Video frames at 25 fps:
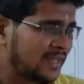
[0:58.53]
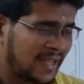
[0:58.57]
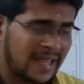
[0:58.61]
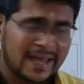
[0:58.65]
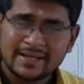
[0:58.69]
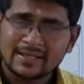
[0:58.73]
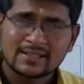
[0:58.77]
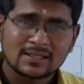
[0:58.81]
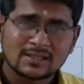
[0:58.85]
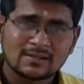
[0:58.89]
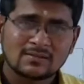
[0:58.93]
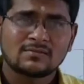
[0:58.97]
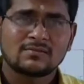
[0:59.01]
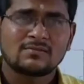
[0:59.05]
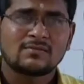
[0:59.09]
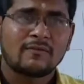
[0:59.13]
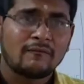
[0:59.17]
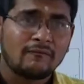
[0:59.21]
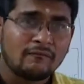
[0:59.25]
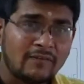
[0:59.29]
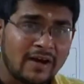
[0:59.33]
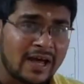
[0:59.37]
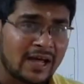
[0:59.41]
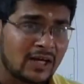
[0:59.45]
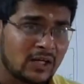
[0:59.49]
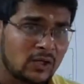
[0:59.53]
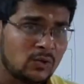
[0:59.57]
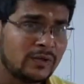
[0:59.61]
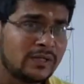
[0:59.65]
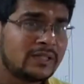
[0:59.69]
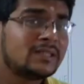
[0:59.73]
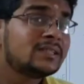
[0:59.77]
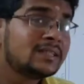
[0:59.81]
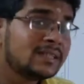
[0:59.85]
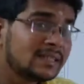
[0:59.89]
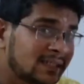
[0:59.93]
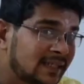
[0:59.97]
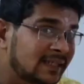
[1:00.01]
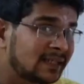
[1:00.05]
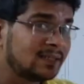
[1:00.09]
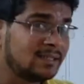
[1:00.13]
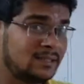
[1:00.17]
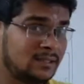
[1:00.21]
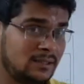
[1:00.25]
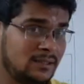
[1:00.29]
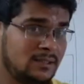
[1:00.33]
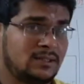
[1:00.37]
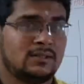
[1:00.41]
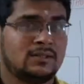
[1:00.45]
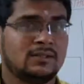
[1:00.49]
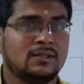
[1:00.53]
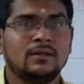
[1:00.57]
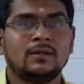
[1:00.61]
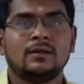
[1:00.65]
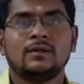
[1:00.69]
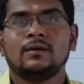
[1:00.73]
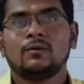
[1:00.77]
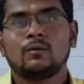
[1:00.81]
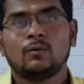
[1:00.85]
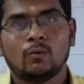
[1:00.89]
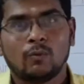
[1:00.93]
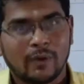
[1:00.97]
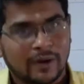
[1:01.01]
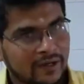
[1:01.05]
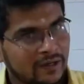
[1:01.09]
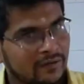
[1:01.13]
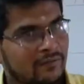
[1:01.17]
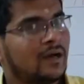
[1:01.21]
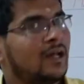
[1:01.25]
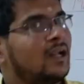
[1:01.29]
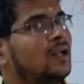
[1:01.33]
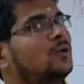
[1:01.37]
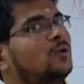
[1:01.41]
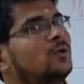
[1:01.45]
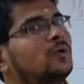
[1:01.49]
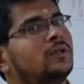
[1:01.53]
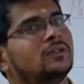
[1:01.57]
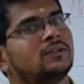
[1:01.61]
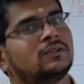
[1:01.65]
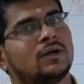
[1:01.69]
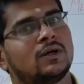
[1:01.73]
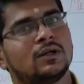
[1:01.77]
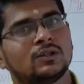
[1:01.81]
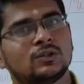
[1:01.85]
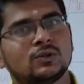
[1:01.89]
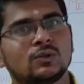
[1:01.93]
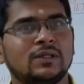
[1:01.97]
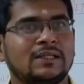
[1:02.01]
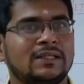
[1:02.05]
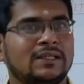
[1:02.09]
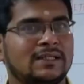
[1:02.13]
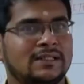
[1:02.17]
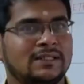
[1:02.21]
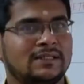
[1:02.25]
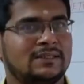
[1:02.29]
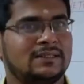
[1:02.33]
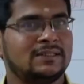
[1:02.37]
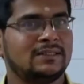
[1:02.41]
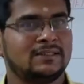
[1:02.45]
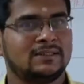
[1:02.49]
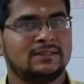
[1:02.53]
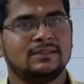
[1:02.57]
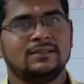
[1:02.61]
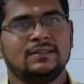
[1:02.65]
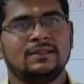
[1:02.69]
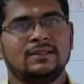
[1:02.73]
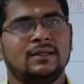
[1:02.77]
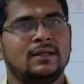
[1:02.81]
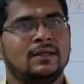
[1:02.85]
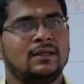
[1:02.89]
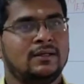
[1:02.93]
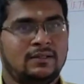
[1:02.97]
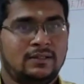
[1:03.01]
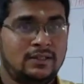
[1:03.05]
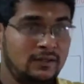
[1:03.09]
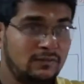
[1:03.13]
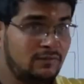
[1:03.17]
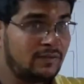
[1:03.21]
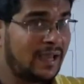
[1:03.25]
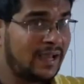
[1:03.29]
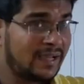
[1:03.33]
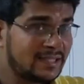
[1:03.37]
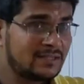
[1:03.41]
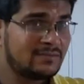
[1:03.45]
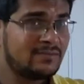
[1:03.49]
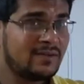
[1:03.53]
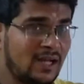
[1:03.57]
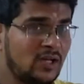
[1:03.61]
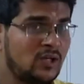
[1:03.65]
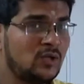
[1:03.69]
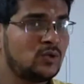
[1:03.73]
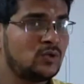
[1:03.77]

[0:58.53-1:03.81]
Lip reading: the x value is increased, y value is also increasing. If x